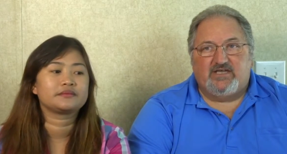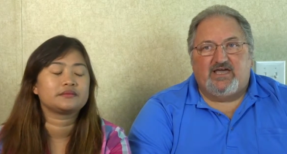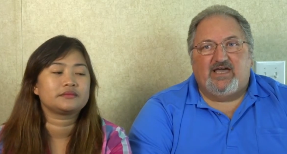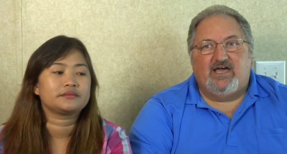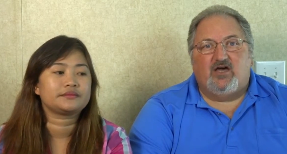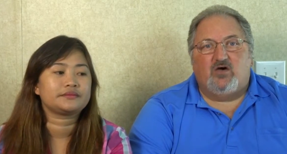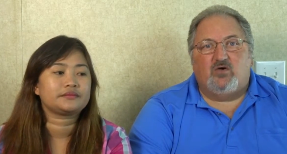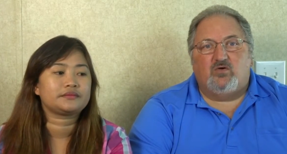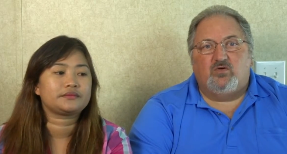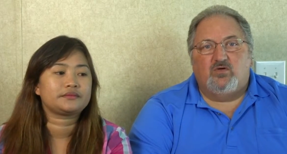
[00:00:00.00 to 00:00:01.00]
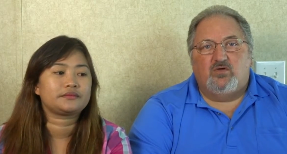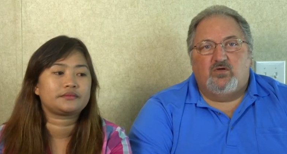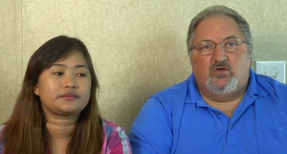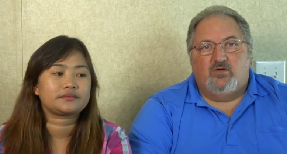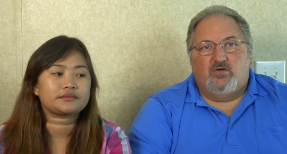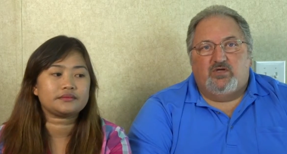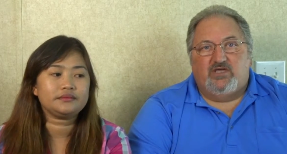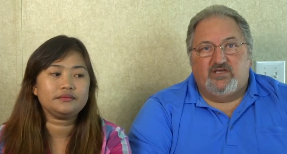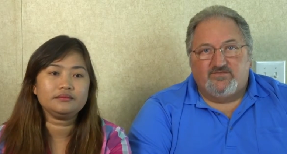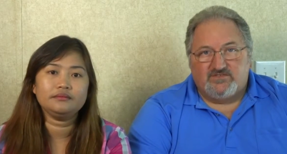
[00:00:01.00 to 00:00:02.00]
Speaker 1: how,
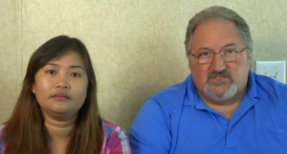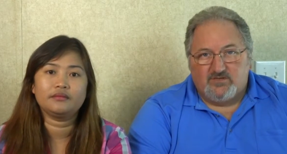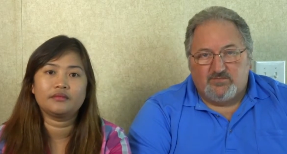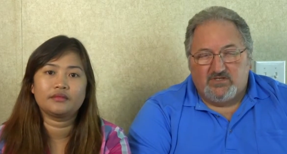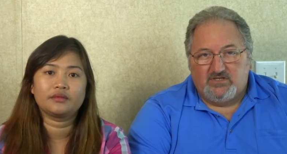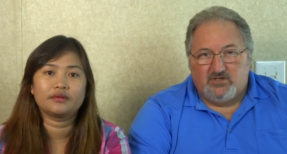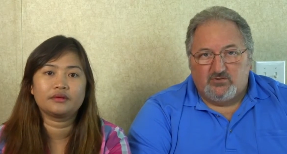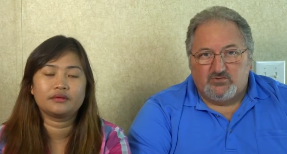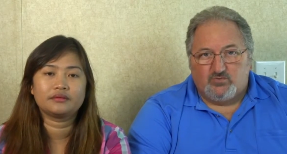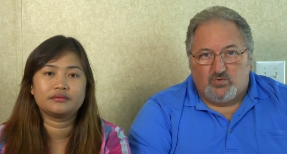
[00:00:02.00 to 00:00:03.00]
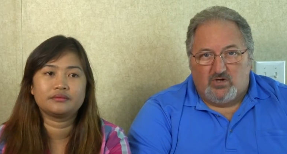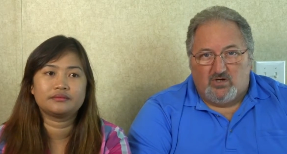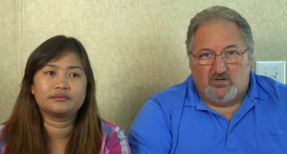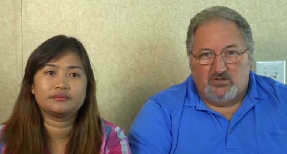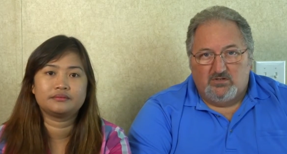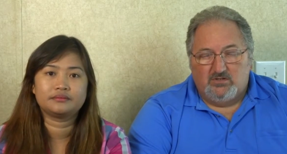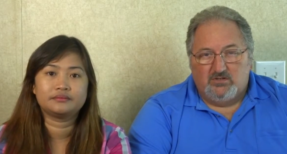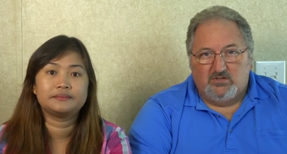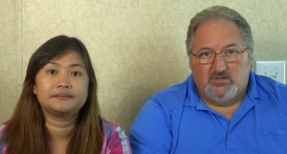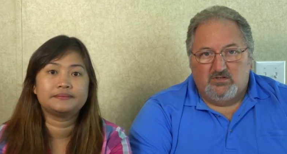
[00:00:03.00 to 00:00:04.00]
if something goes wrong,
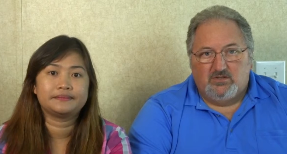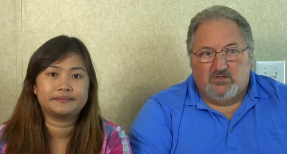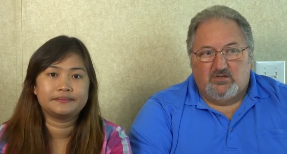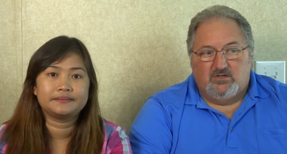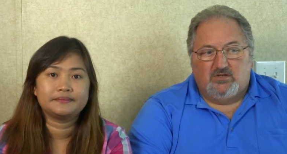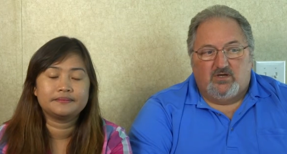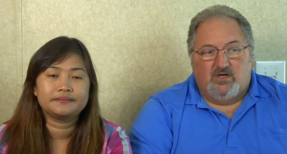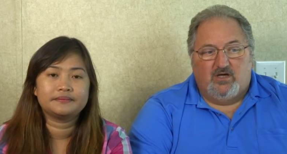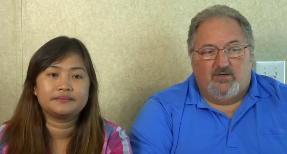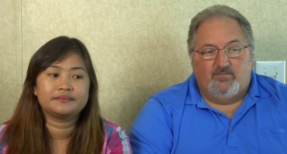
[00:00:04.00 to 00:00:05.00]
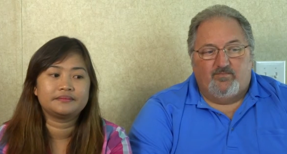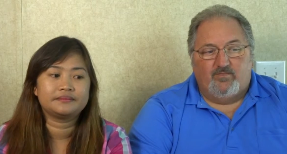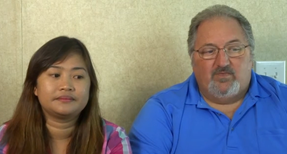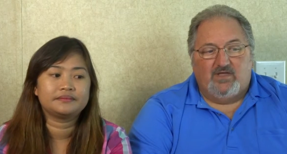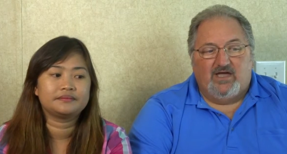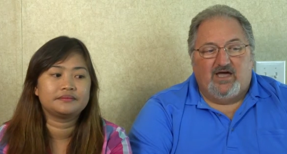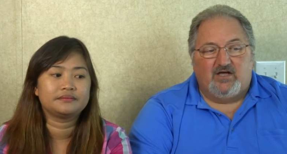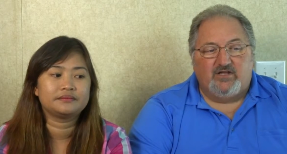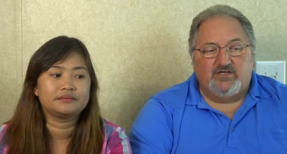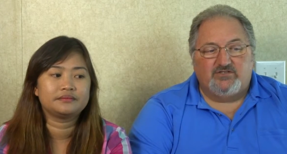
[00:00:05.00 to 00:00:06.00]
um, how
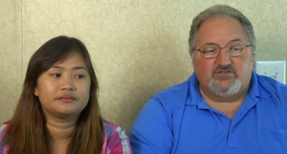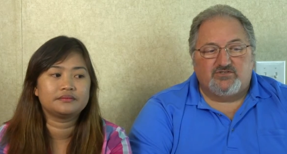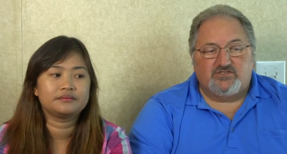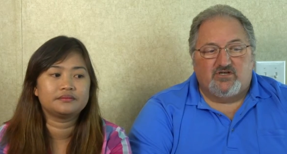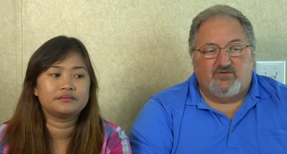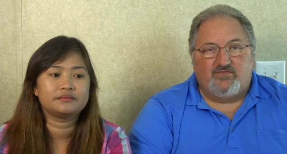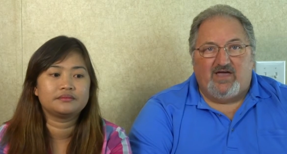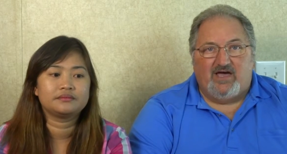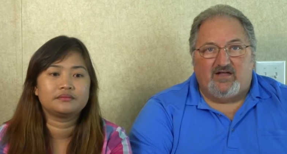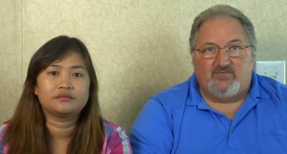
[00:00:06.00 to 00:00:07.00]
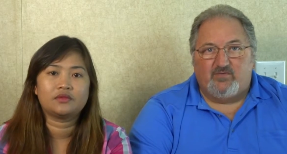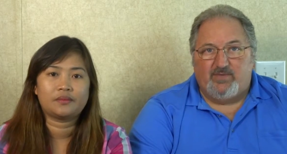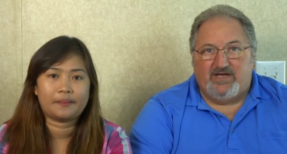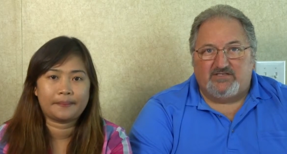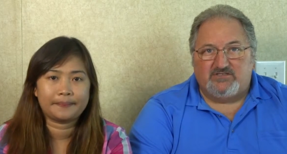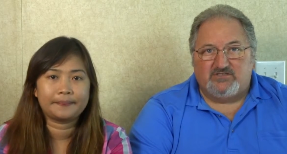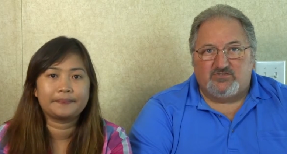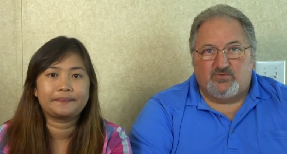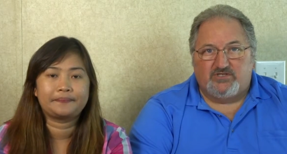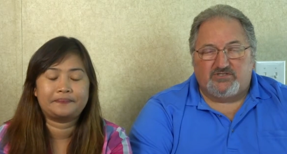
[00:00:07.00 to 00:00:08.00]
to get yourself out of a bad
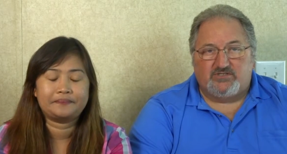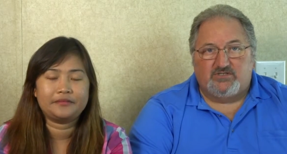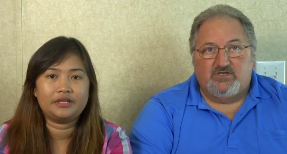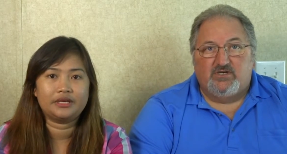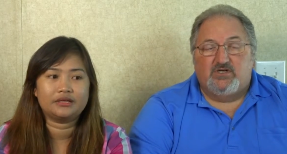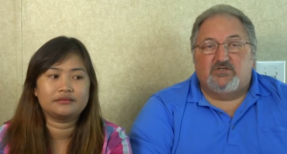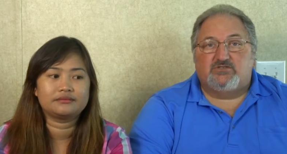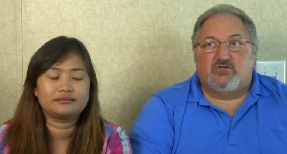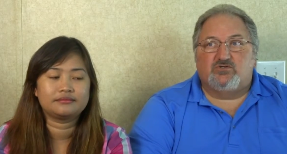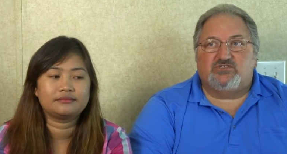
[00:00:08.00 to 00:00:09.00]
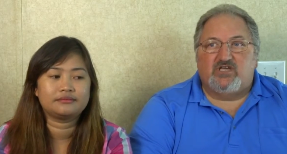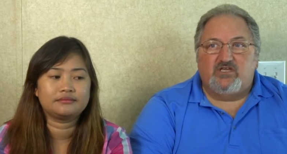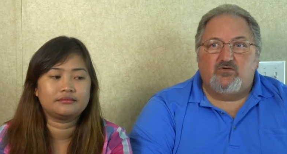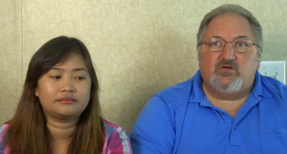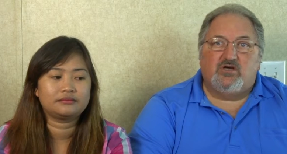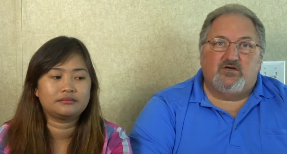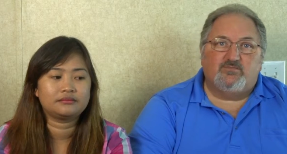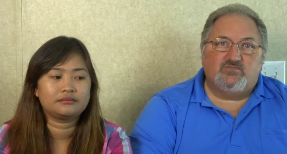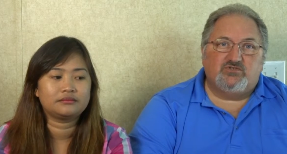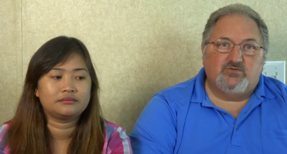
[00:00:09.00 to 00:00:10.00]
situation. So, say you
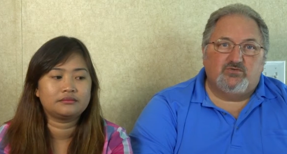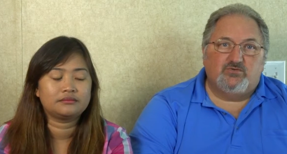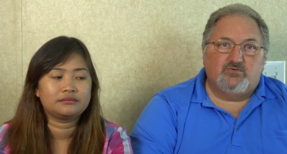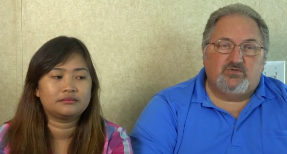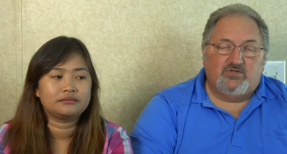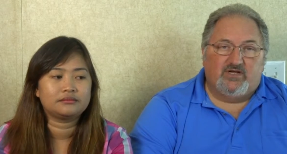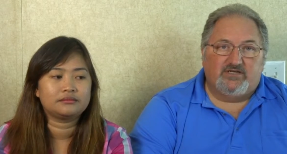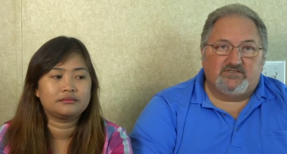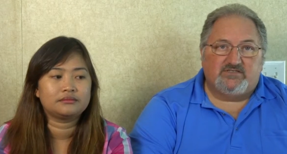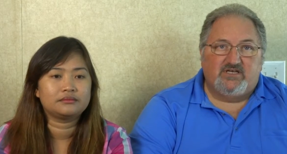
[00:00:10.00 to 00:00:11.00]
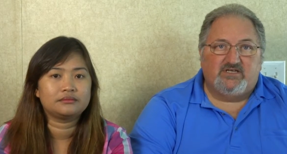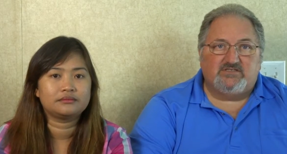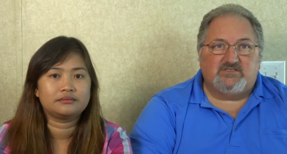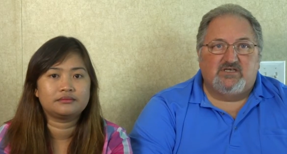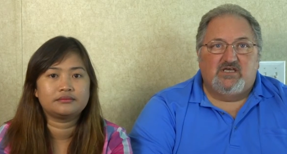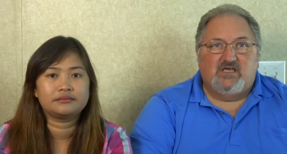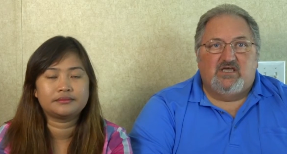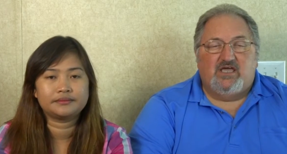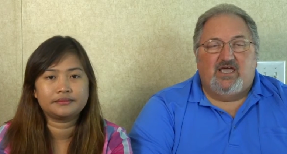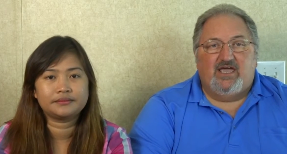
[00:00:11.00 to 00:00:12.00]
come to the United States
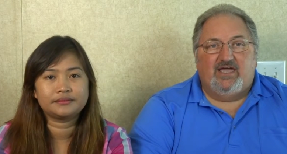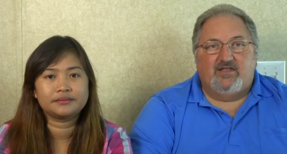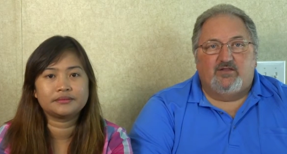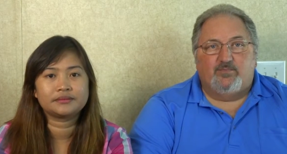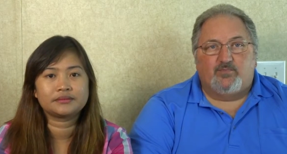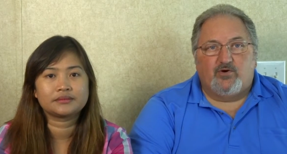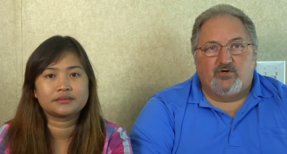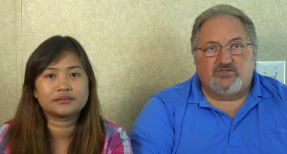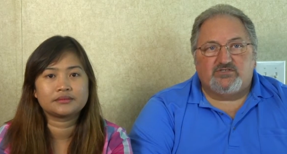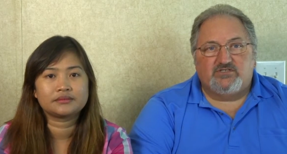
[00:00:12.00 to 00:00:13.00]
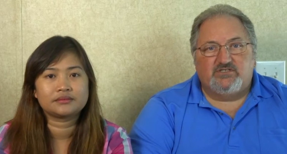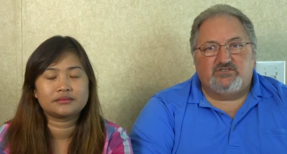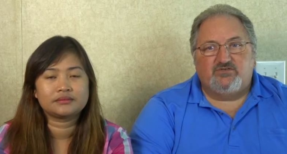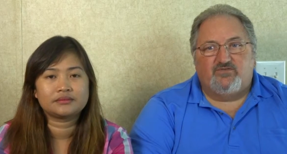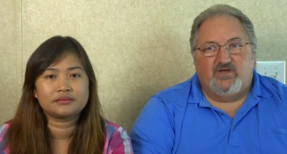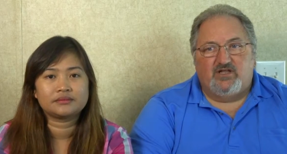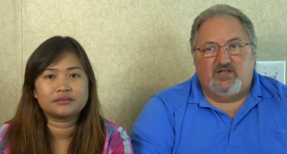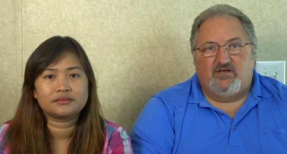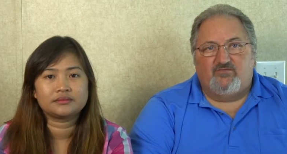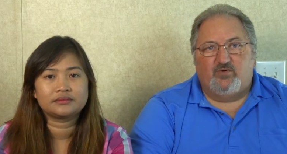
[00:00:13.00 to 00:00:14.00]
and the person that you fell in
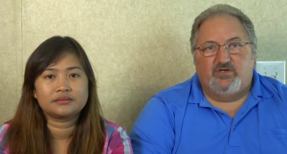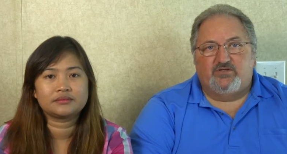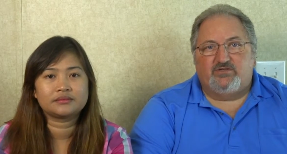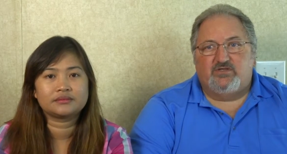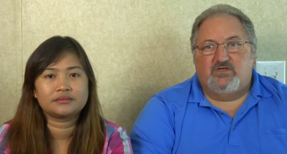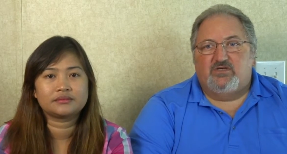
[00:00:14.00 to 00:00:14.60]
love with